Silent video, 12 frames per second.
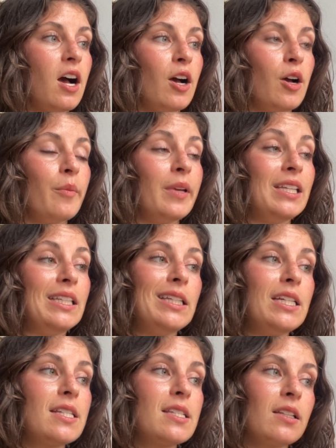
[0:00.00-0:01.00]
it
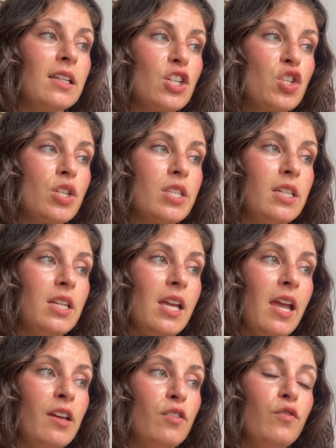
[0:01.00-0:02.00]
needs electricity
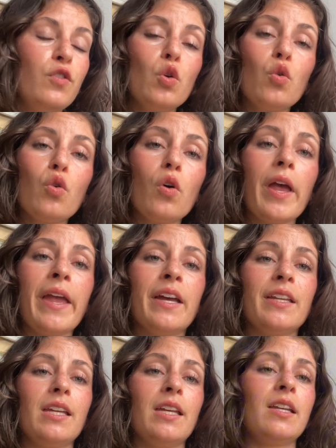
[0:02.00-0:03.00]
and fuel,
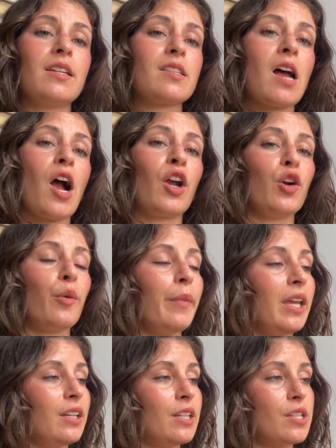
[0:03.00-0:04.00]
and it is higher
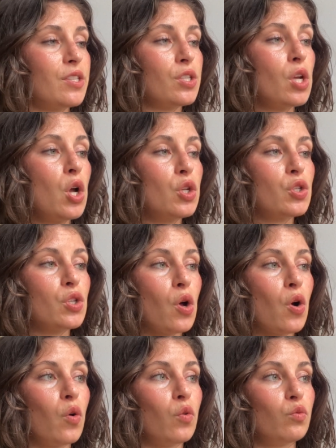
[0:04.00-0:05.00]
maintenance.
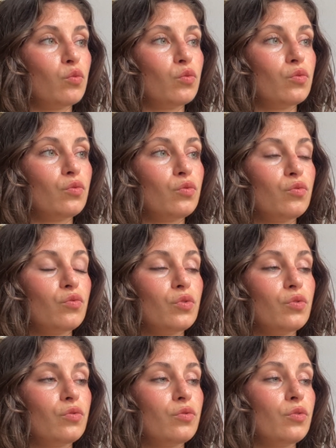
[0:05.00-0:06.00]
So
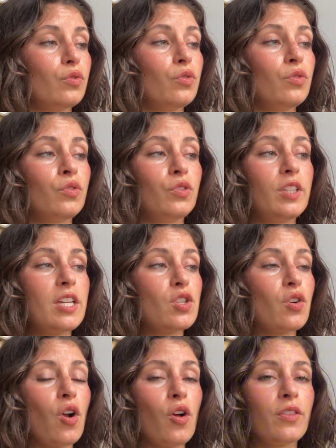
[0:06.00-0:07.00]
these
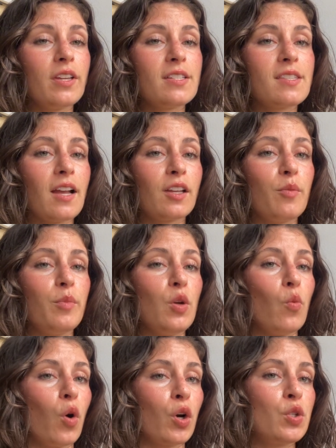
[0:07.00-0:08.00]
are all things that can be
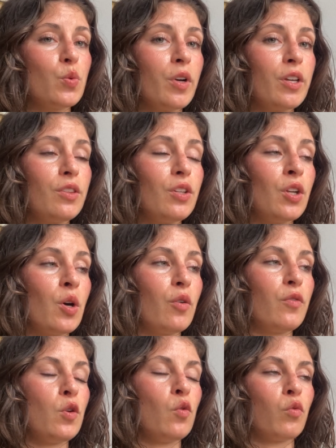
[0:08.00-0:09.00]
worked with.
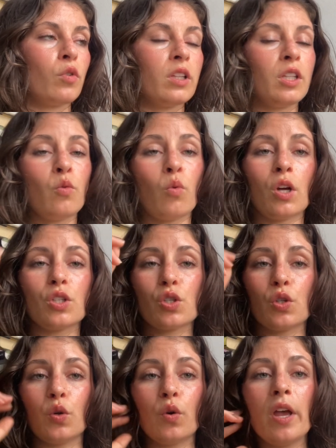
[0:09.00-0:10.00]
If you really want
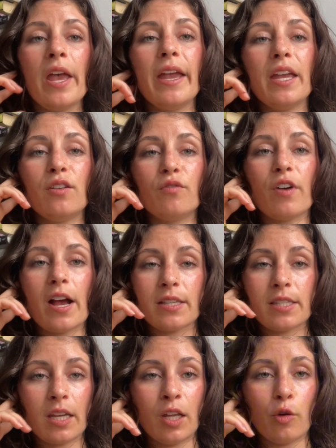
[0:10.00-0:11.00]
to
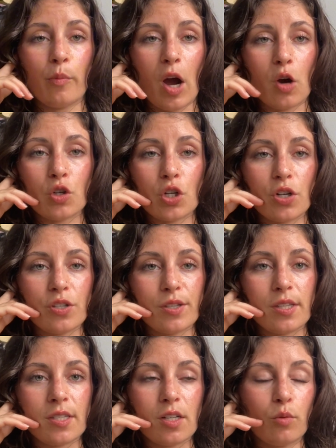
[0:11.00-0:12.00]
invest in a biochar
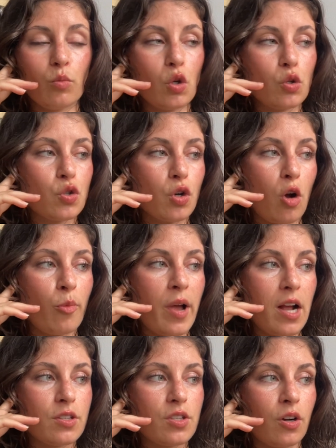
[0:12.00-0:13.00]
system, those
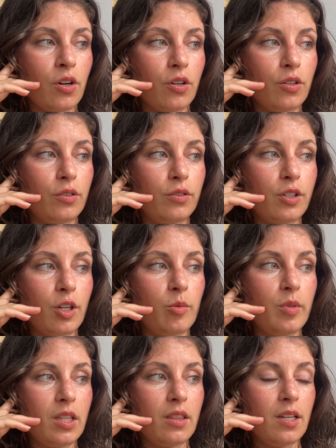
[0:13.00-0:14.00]
drawbacks are going to
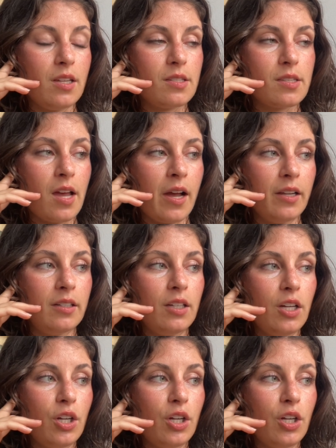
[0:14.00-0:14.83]
be things that,